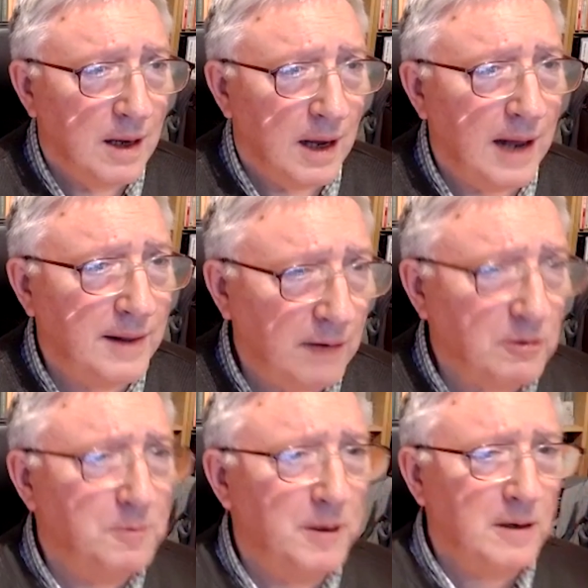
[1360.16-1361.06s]
And that
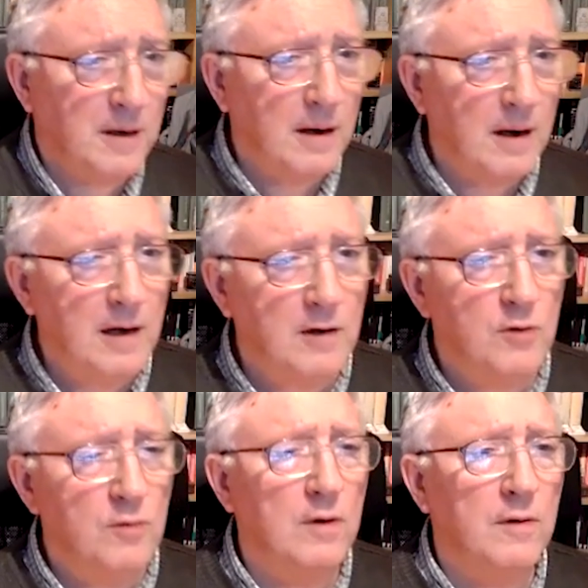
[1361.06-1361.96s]
was particularly
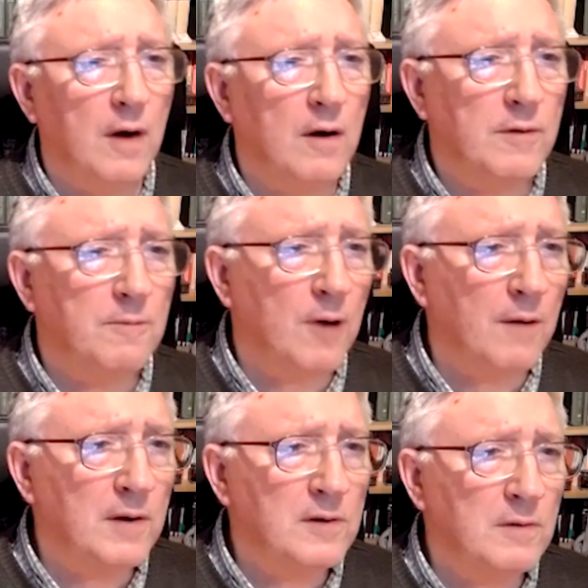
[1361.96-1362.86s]
true of, the
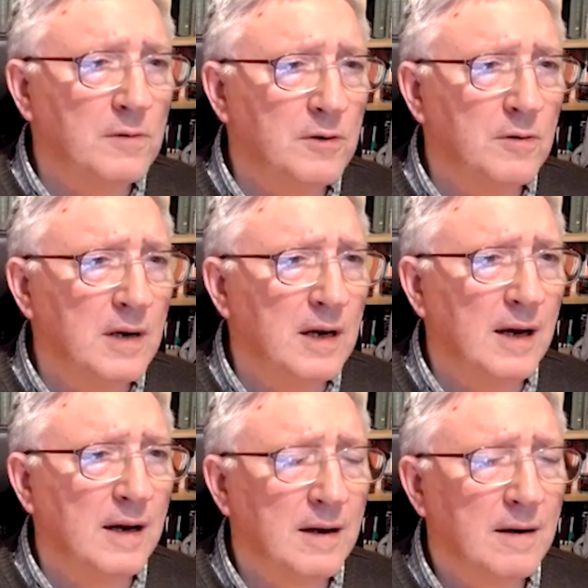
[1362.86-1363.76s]
province of Judea.